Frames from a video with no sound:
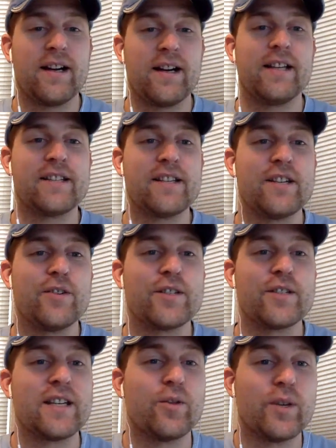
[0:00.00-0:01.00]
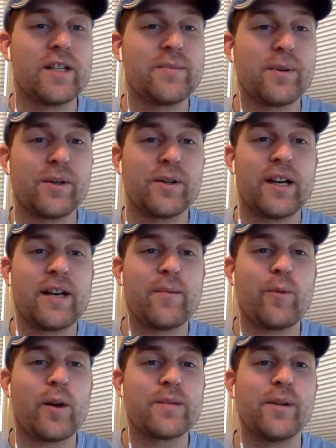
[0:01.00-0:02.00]
is the UNC Greensboro game.
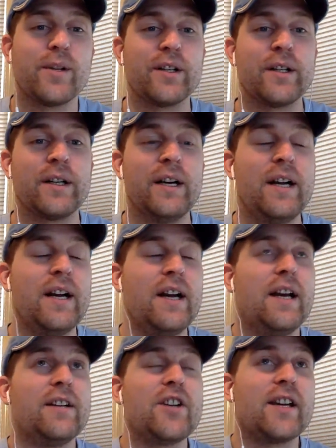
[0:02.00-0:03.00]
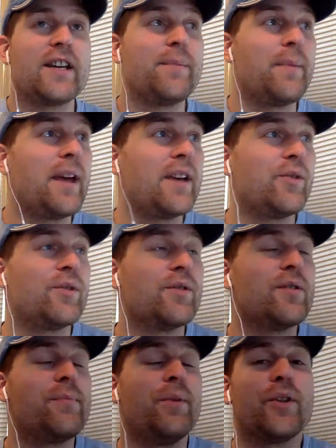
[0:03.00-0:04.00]
Wes Miller, Jackie
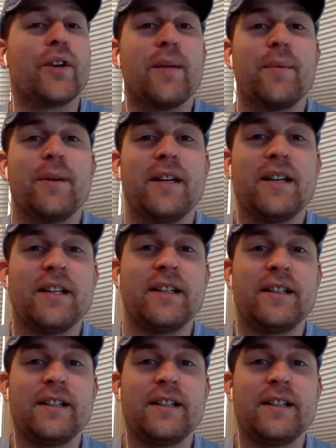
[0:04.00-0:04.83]
Manuel, both coming in